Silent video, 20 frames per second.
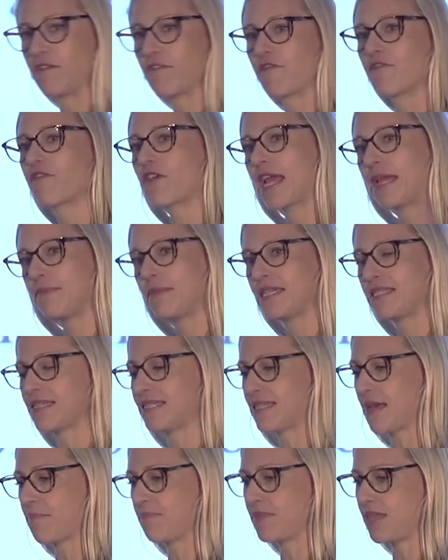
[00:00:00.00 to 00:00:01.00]
framing
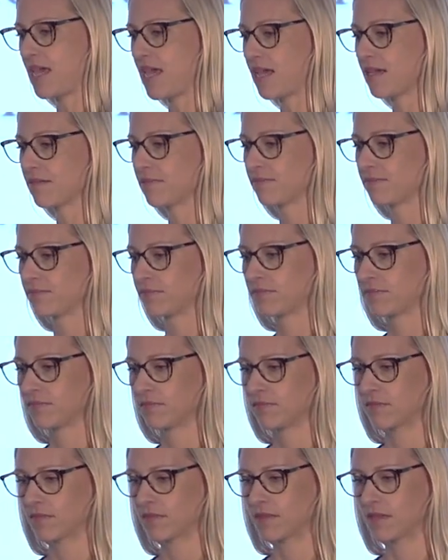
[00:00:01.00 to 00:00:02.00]
something
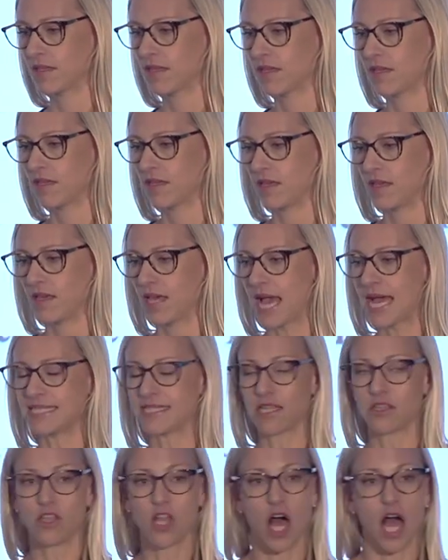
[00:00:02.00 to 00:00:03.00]
as
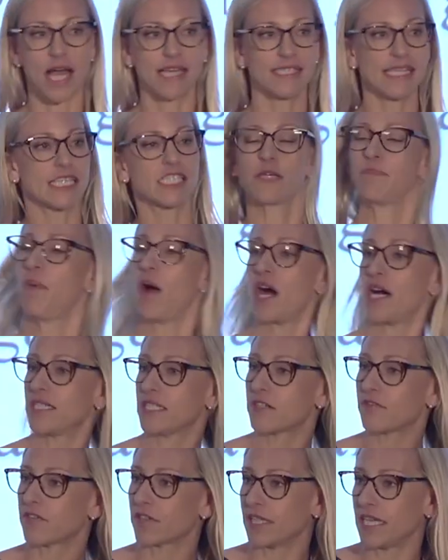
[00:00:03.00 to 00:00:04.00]
a loss has a
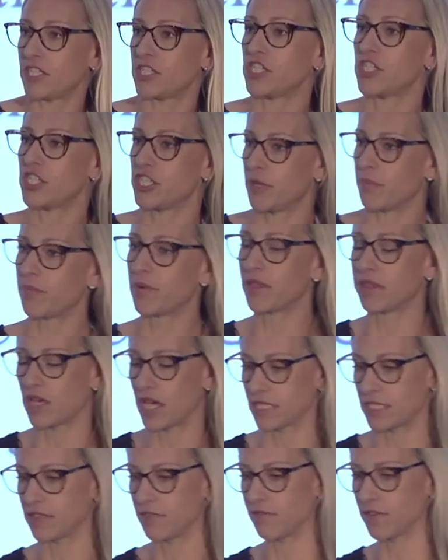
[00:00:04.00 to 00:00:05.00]
positive relationship with
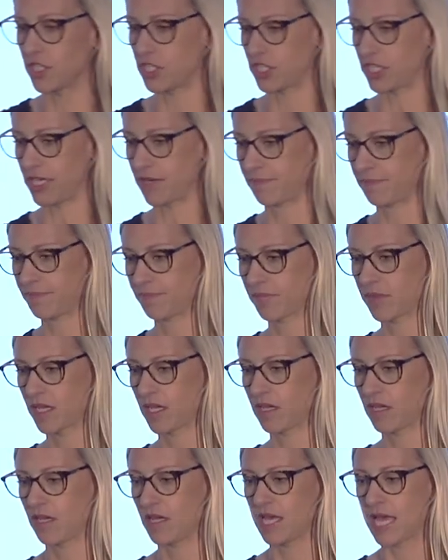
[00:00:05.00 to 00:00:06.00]
loss aversion.
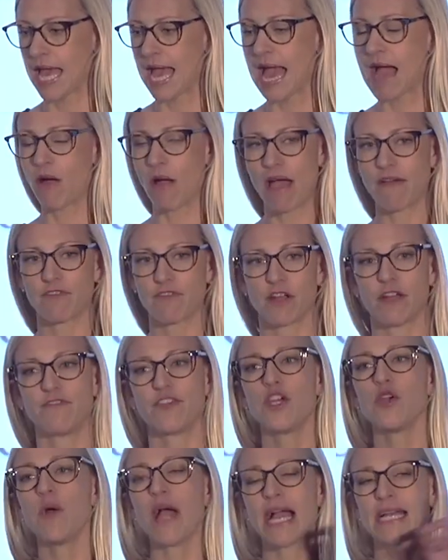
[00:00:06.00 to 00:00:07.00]
However, if
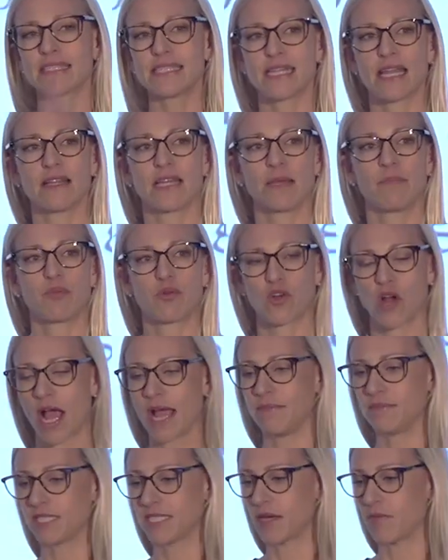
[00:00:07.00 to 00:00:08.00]
you accidentally
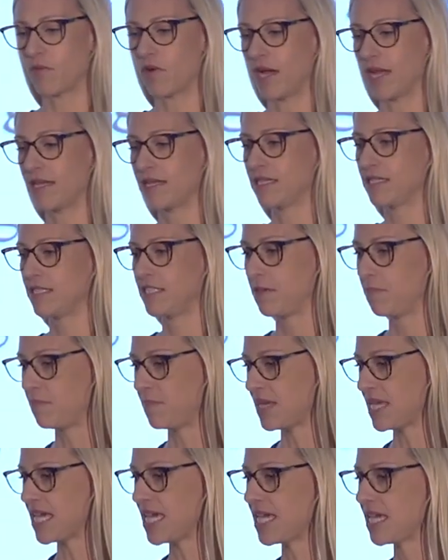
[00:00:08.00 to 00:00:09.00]
prime someone to
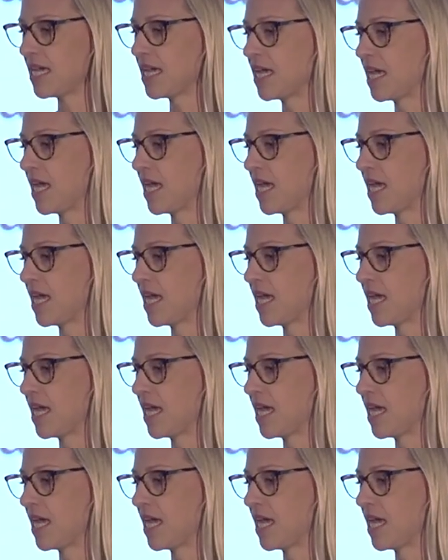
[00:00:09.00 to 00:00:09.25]
be